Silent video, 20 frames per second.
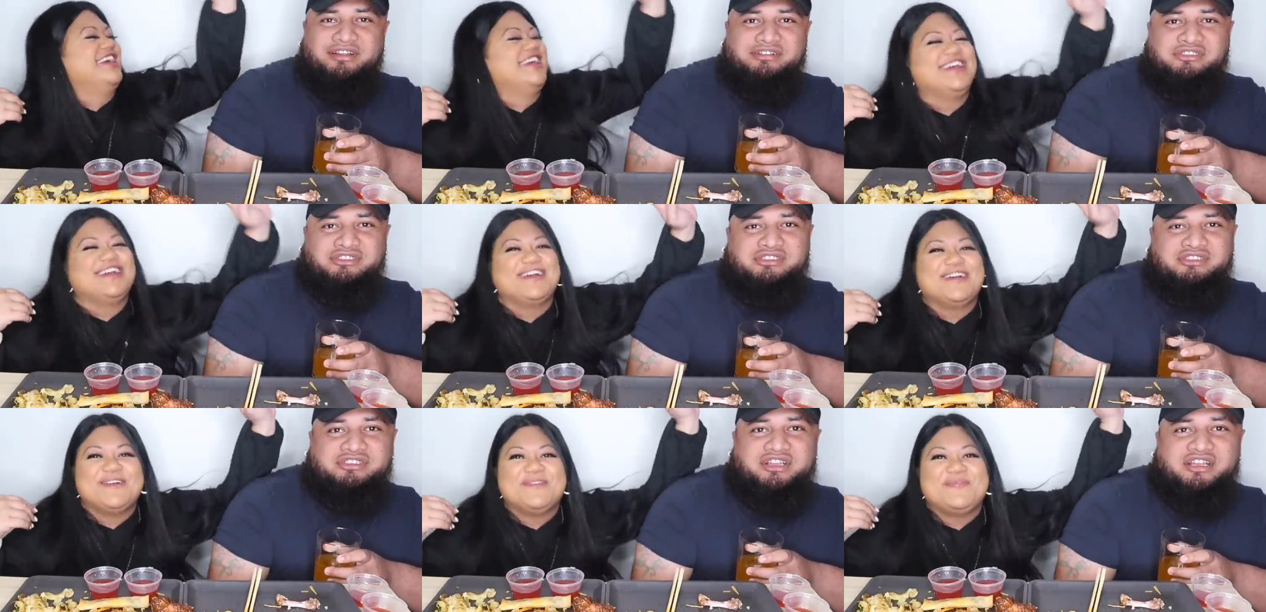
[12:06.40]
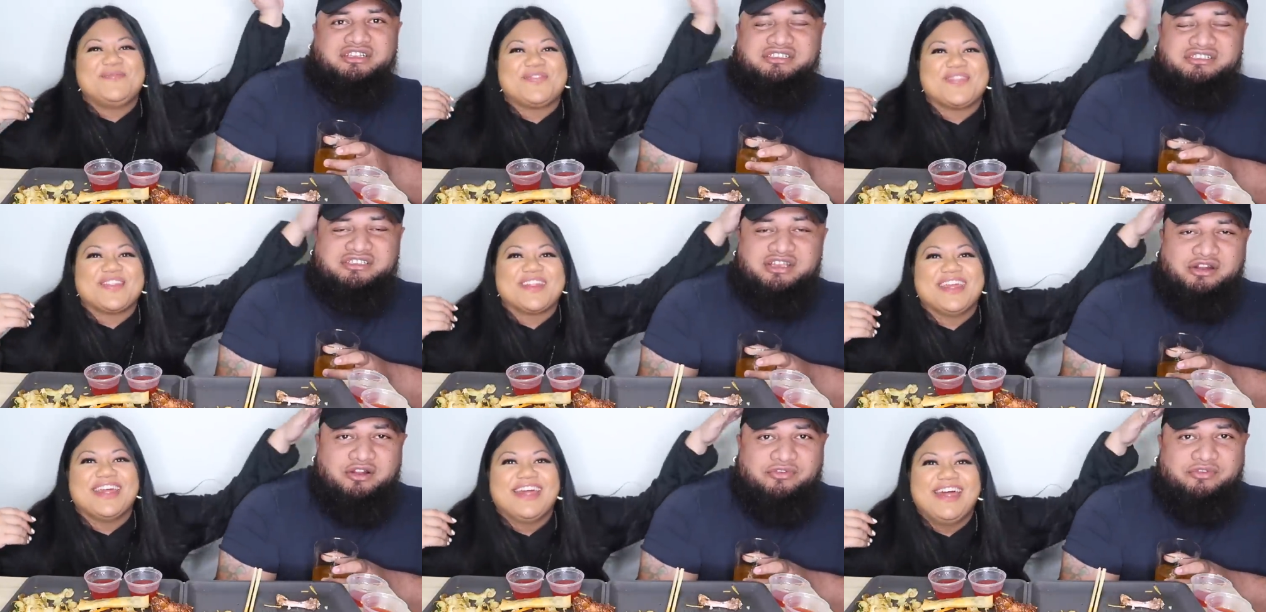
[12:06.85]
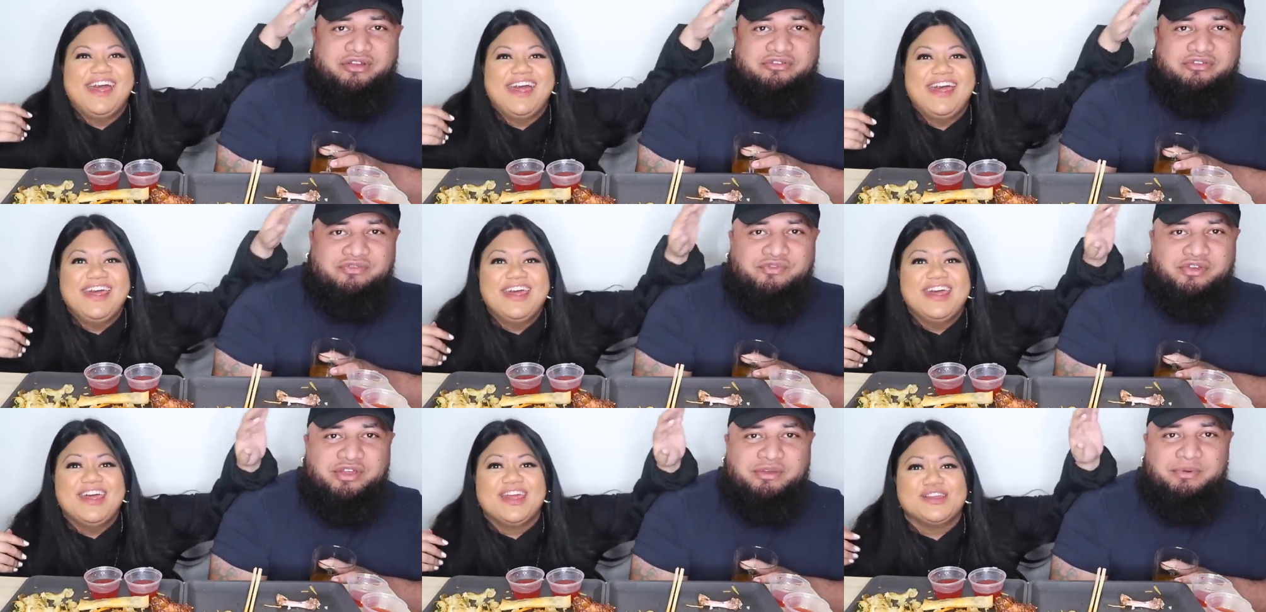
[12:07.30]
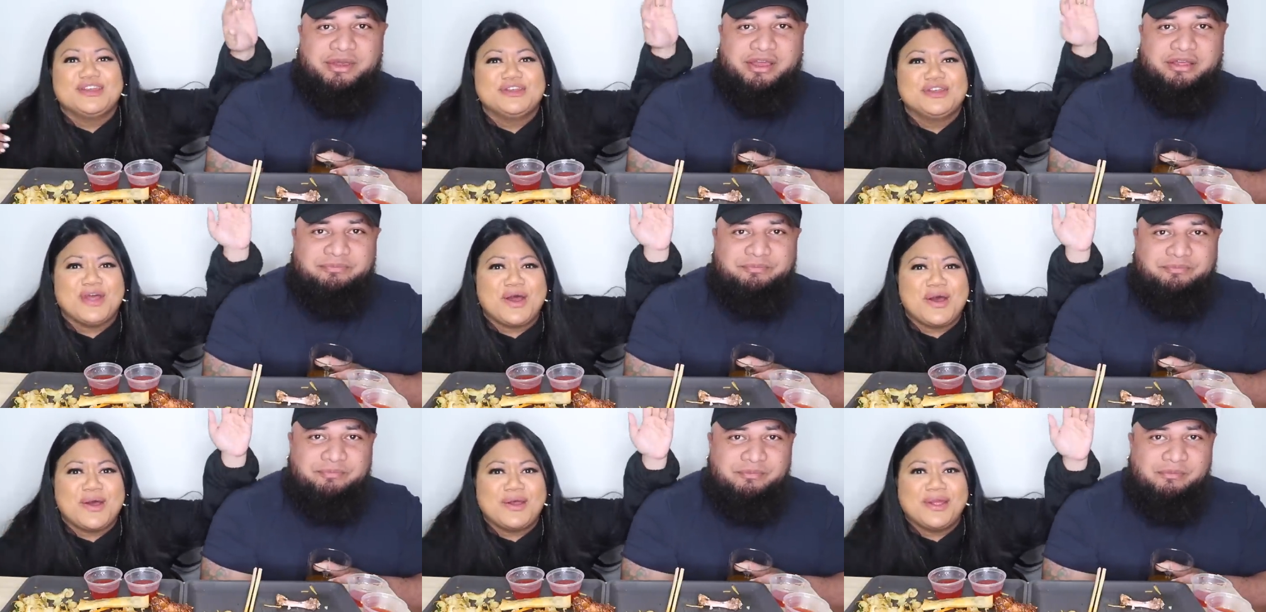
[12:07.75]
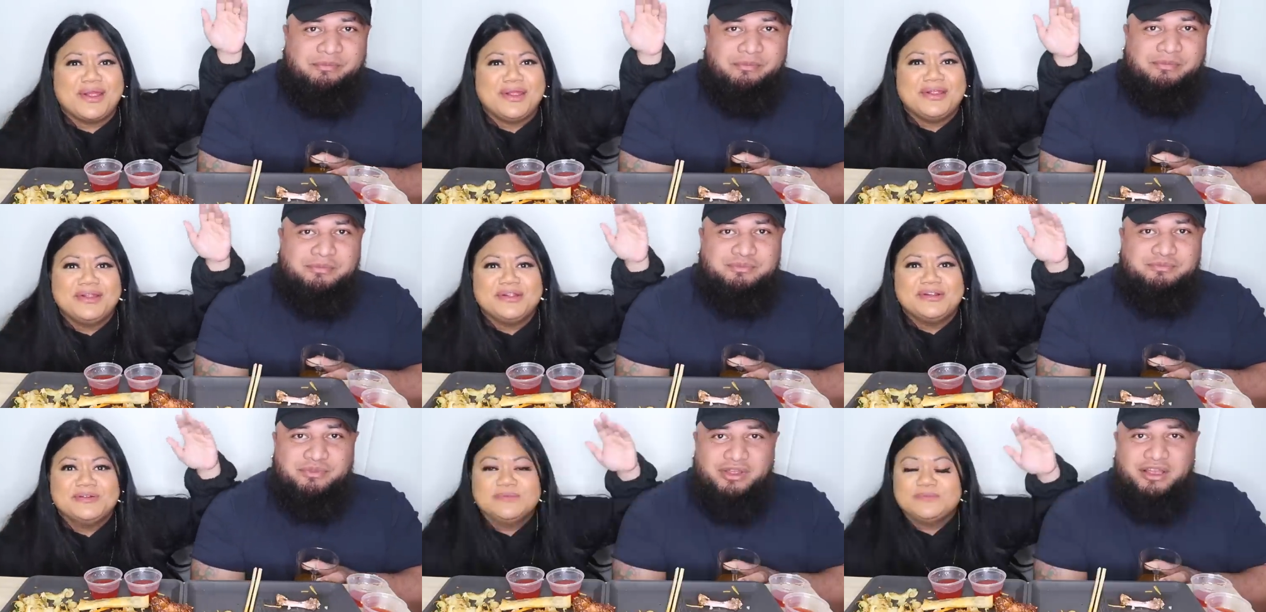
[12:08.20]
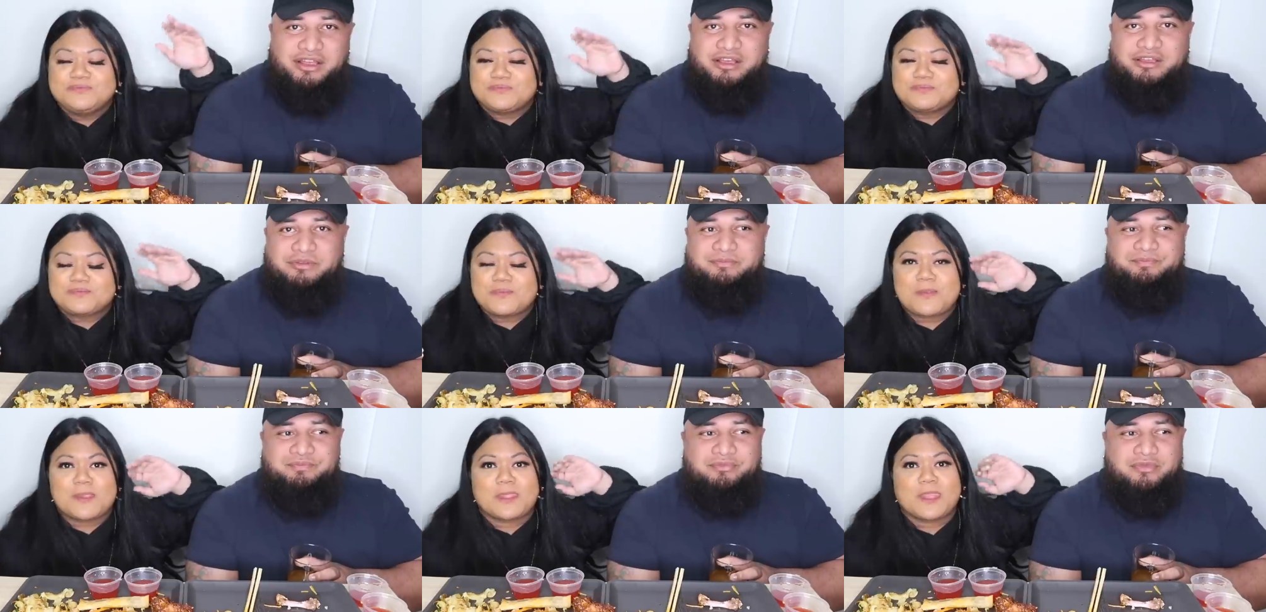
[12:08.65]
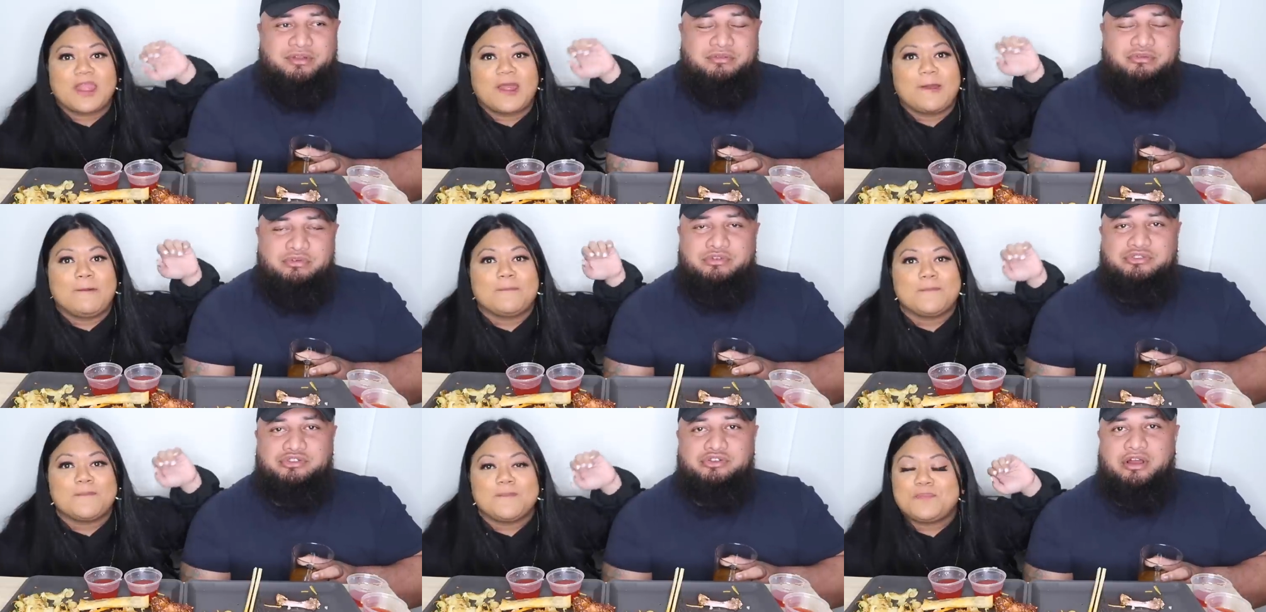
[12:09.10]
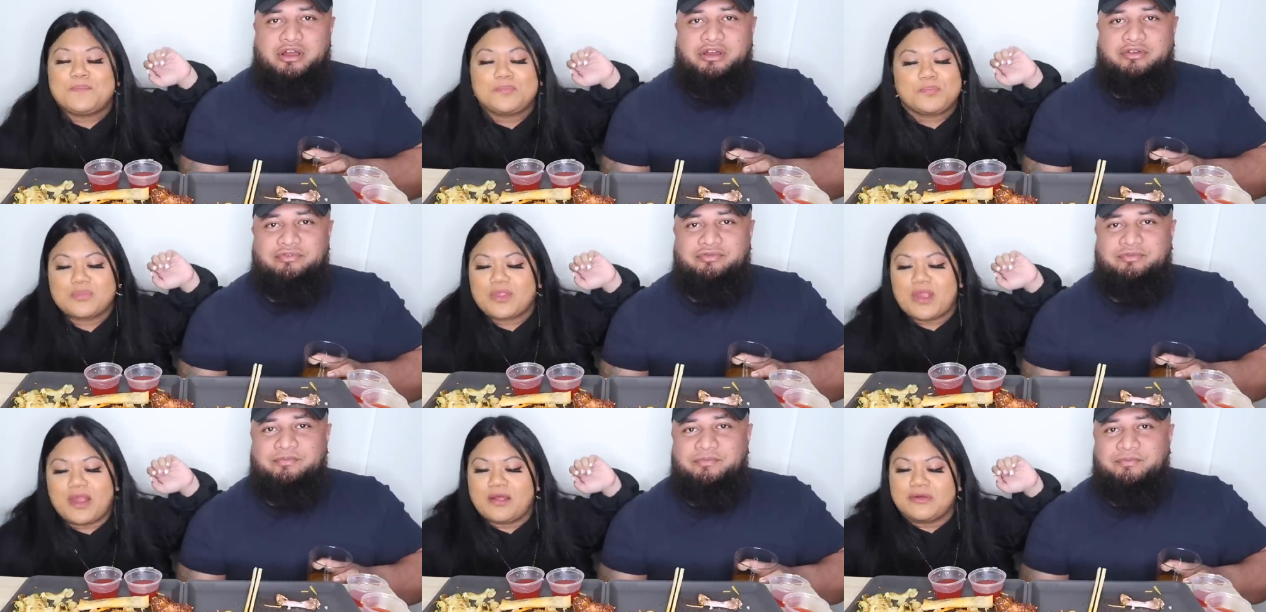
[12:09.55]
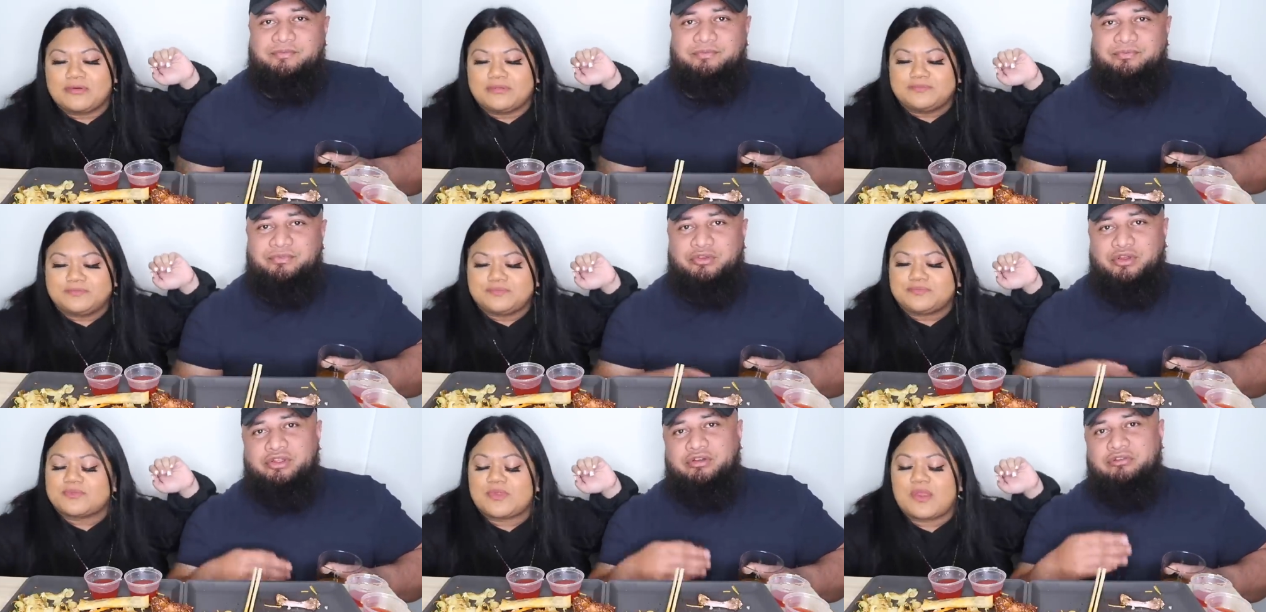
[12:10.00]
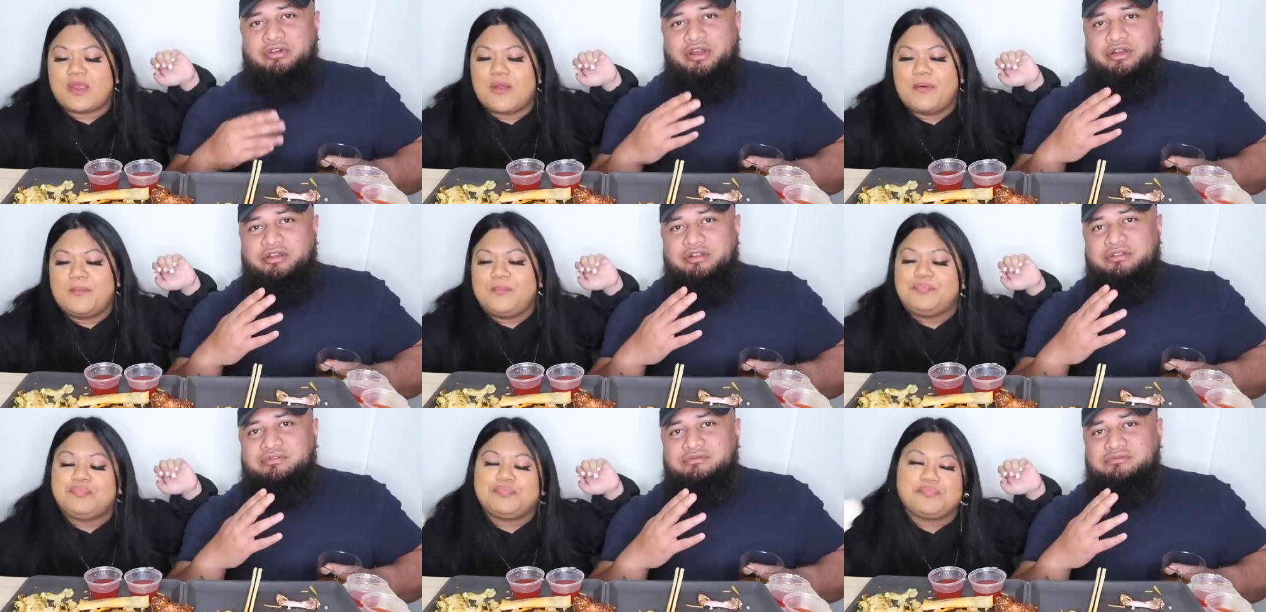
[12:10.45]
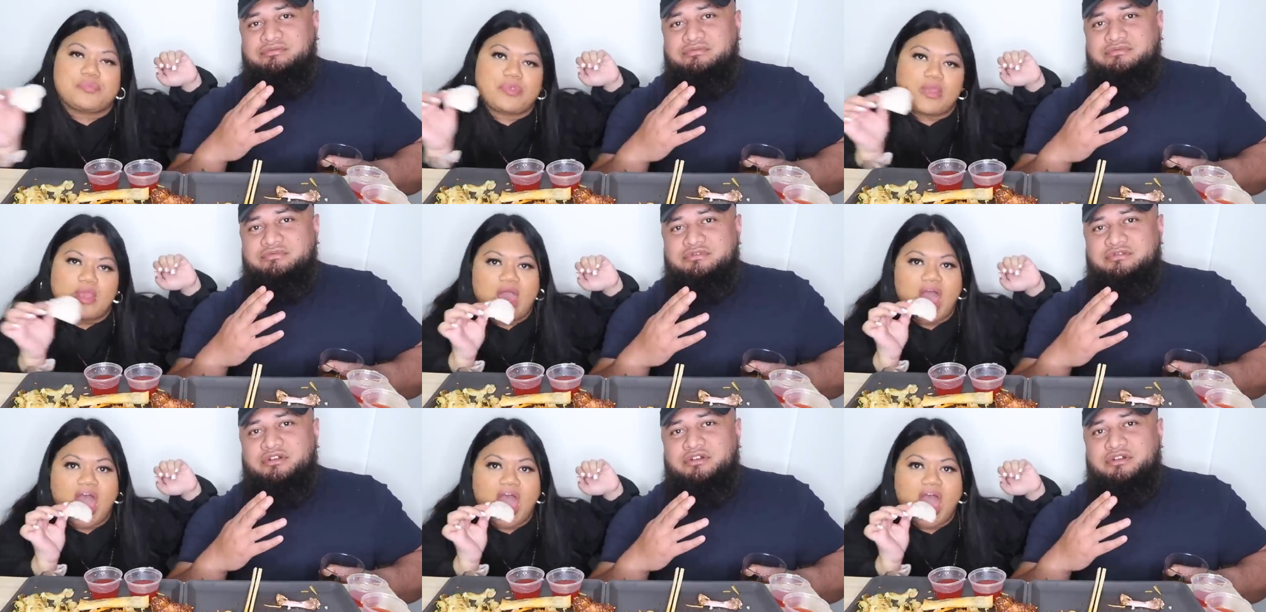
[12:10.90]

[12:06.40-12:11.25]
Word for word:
Speaker 1: like she's gets scared of everything, man. No. Yeah, we'll drive on the road.